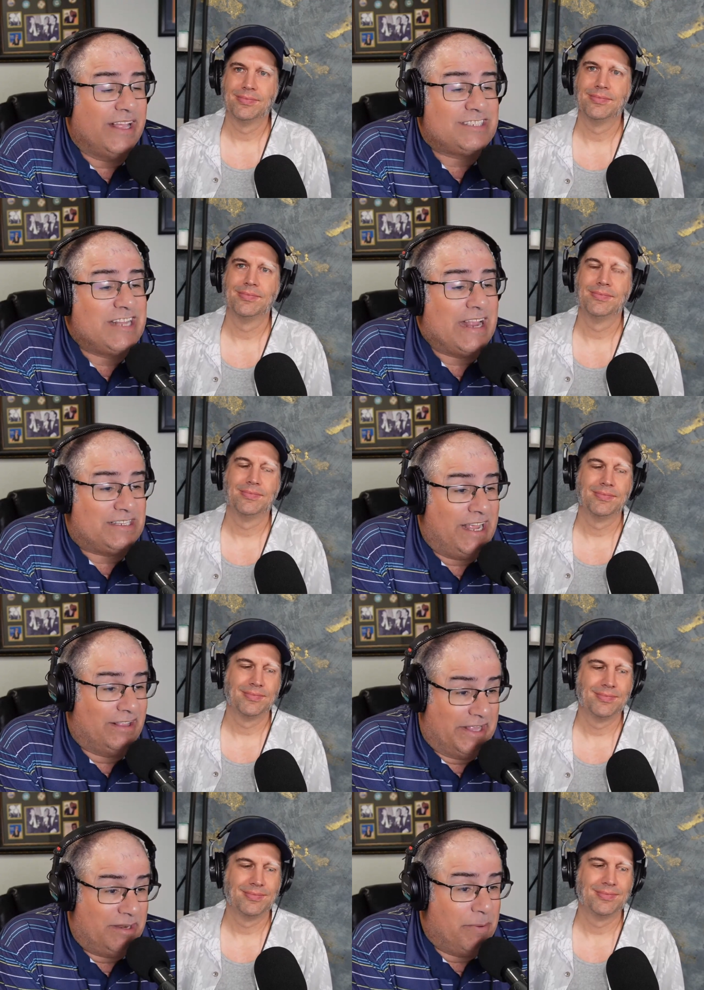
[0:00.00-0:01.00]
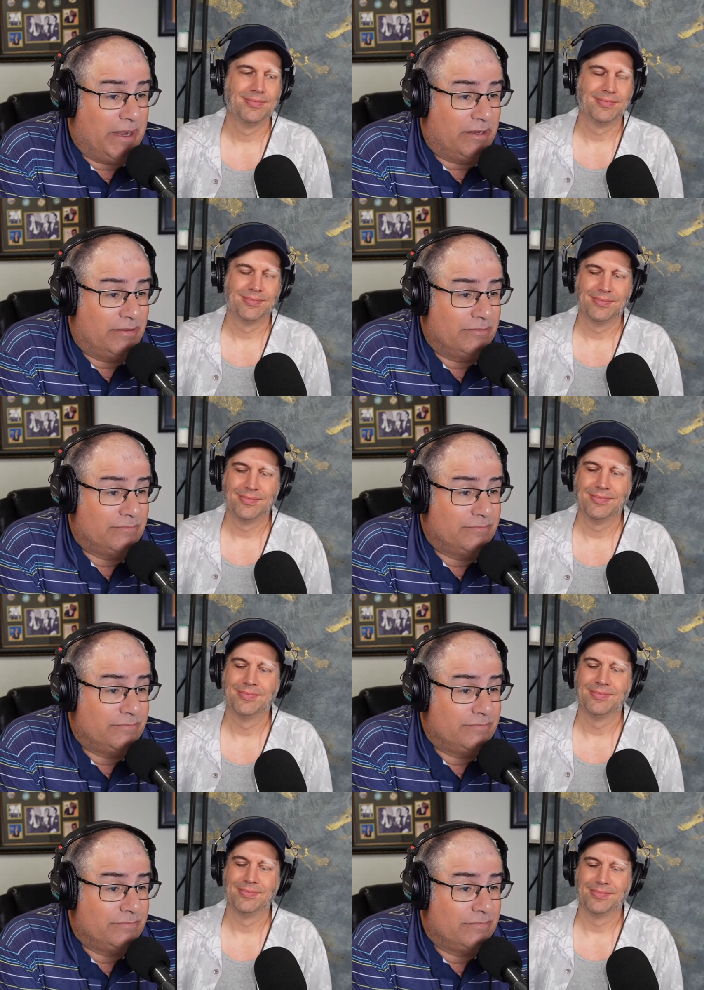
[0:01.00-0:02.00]
Speaker 1: let's not tell anybody.
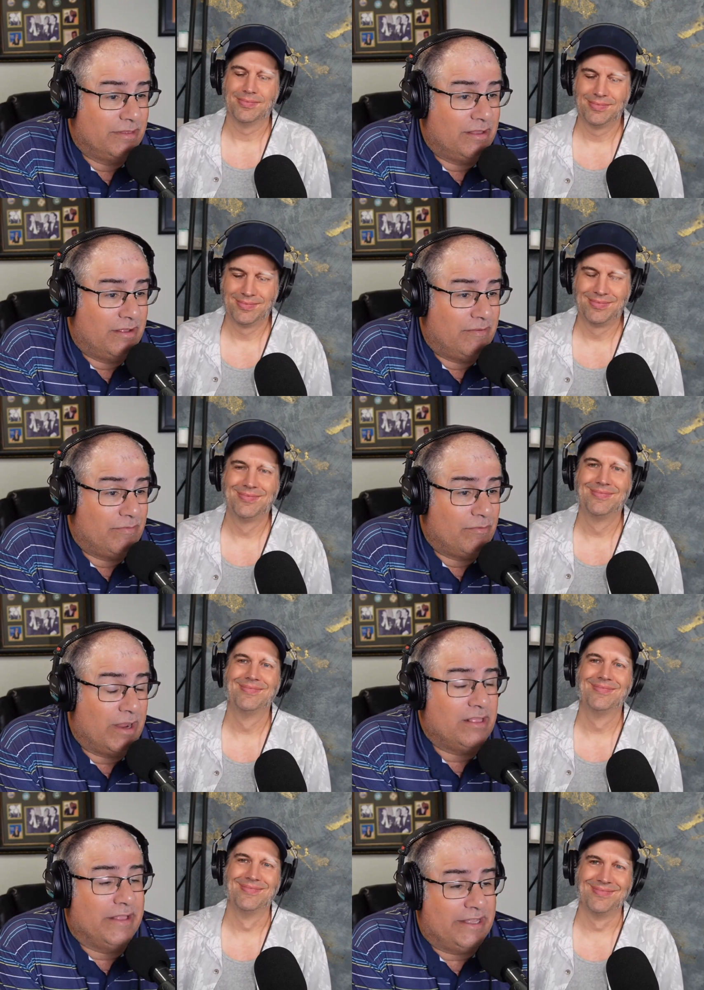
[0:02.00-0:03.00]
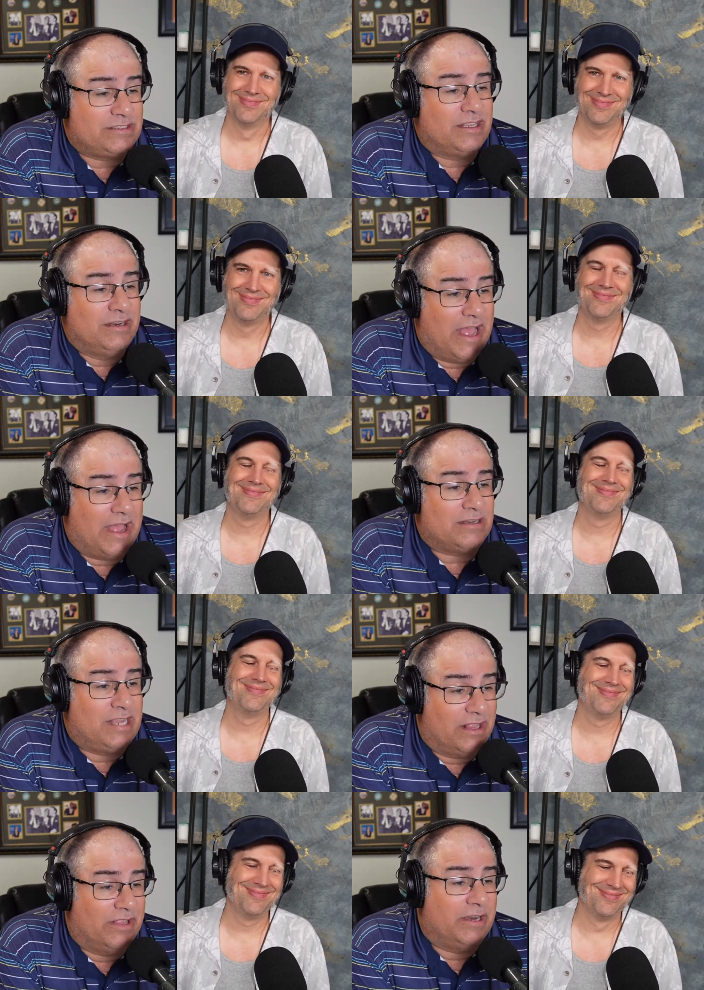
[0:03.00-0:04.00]
Right? Let's not
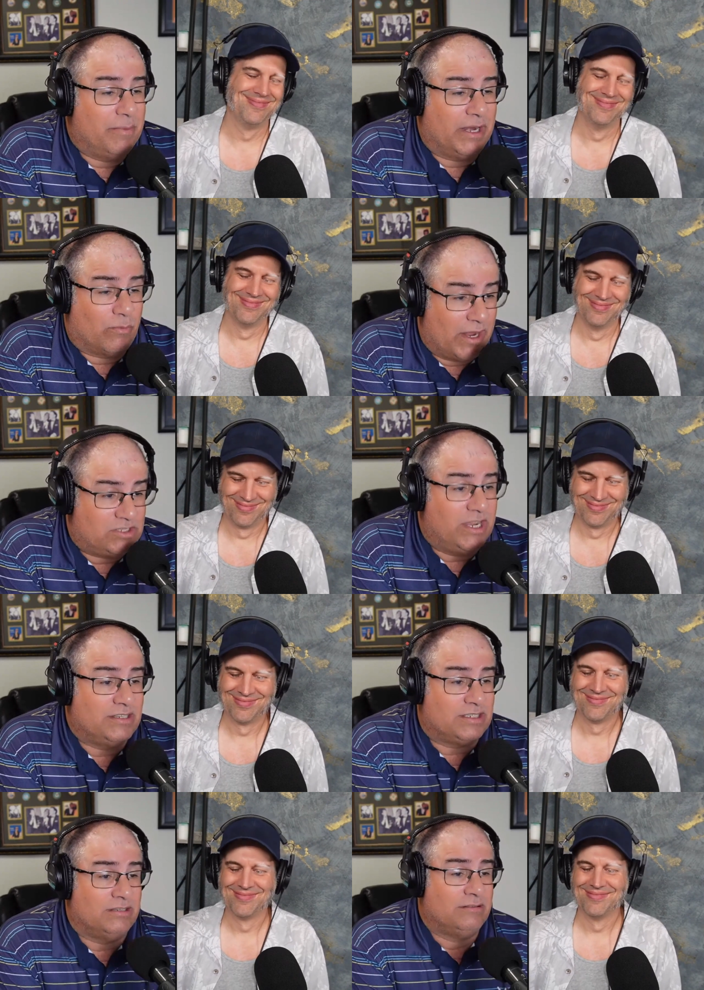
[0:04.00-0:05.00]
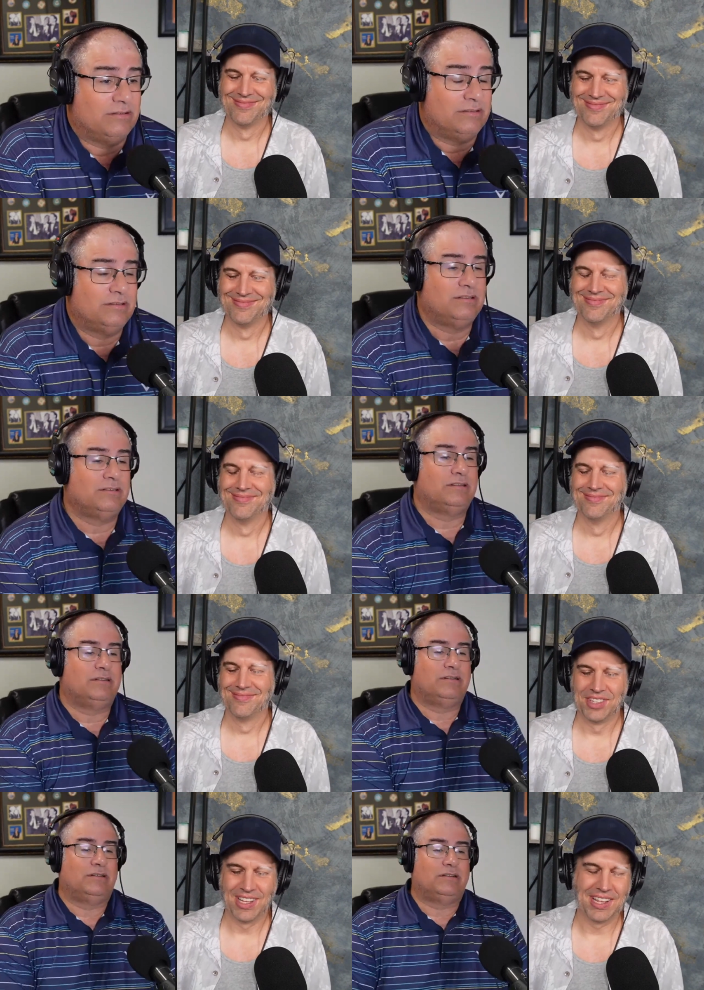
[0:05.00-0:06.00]
tell anybody, right, Jason?
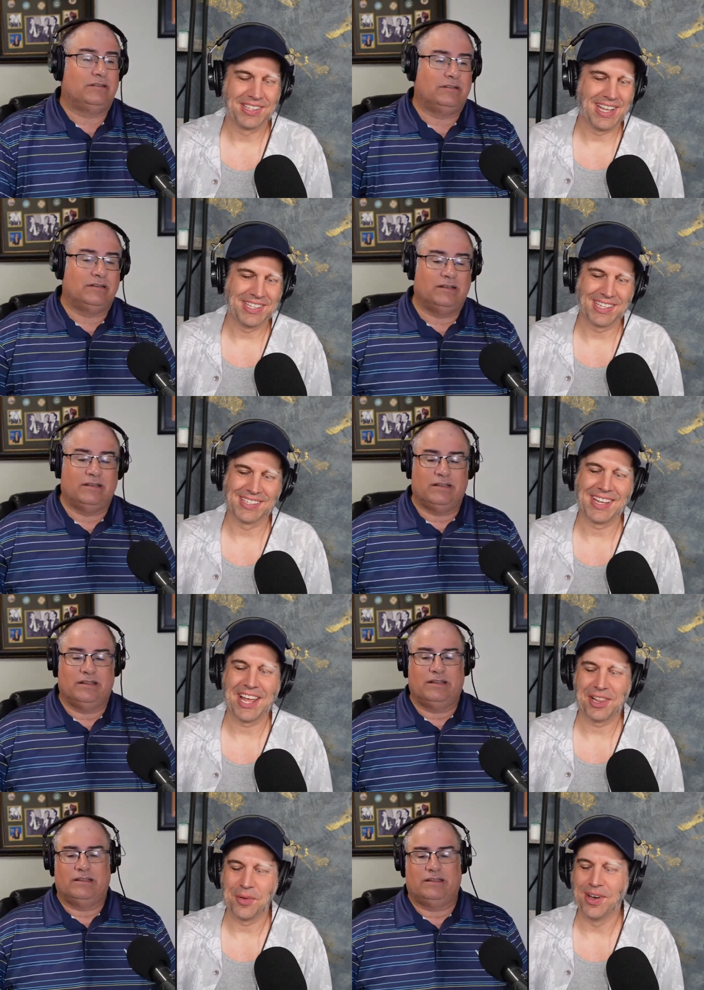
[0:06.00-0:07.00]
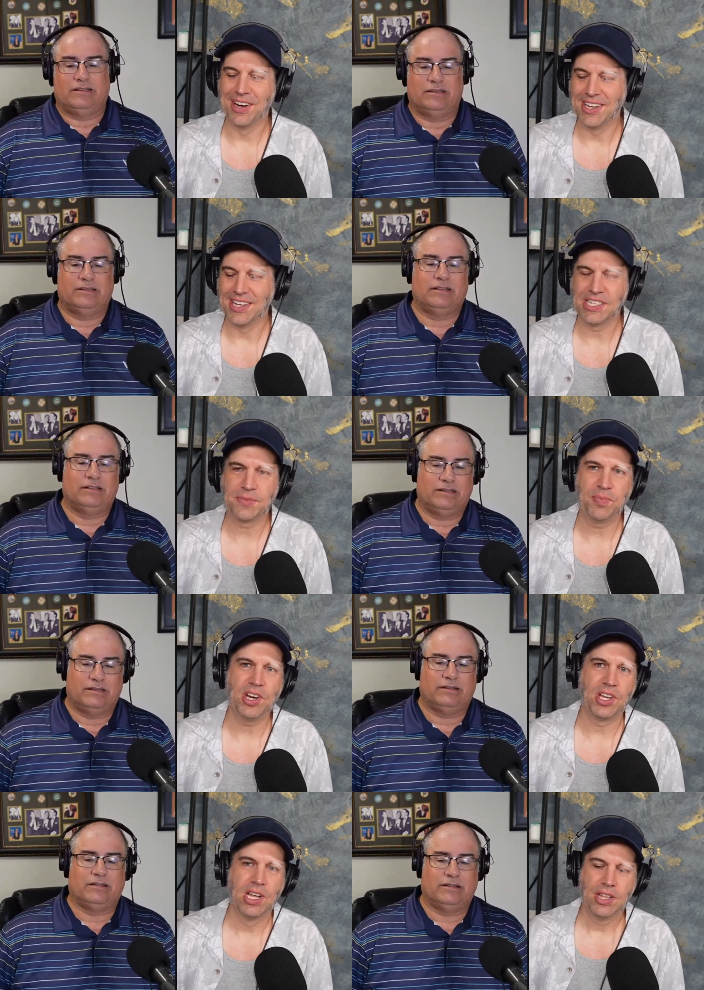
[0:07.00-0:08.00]
Speaker 2: That's that's exactly what it is. It's
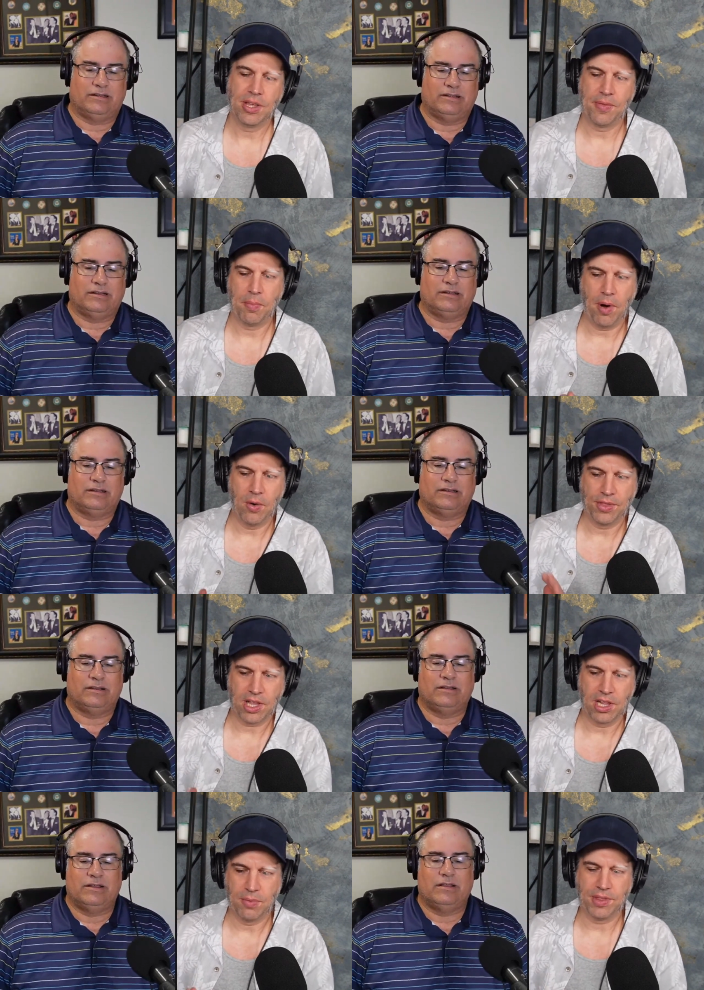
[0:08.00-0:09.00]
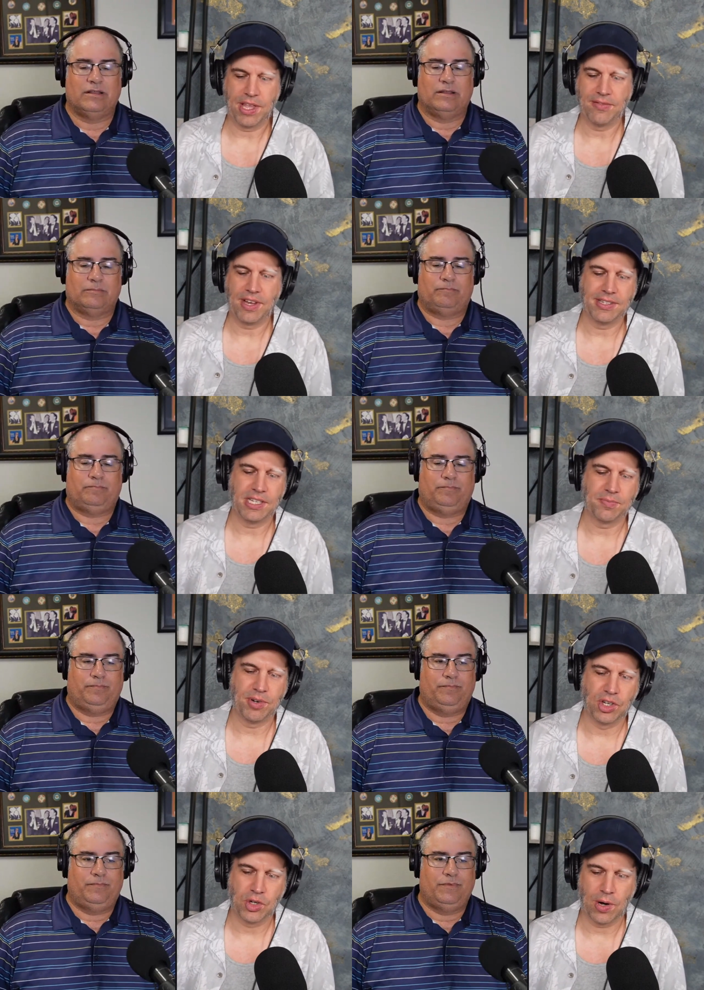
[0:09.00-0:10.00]
pretty the, the part with the clip with the FDIC is pretty
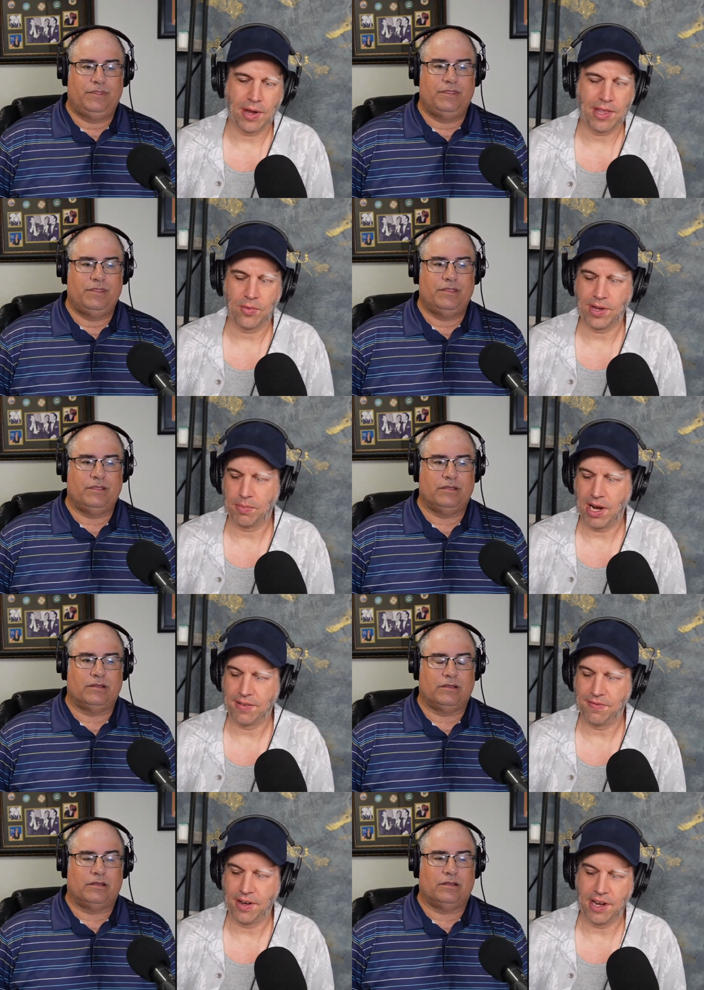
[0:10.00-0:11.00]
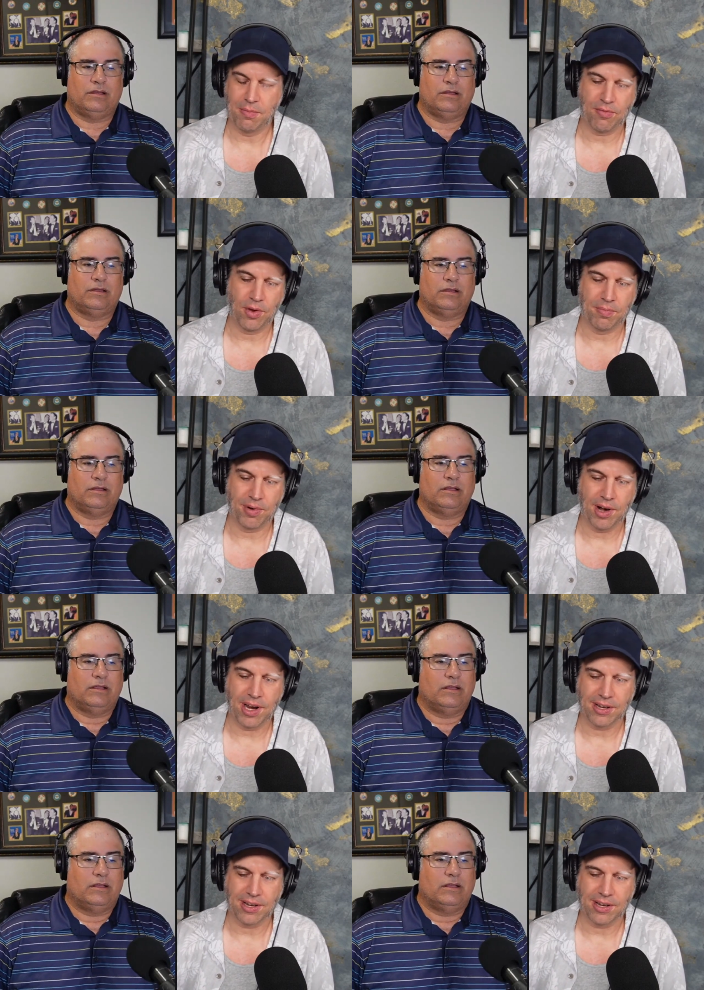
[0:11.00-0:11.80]
short. I think we could probably fit it in before the break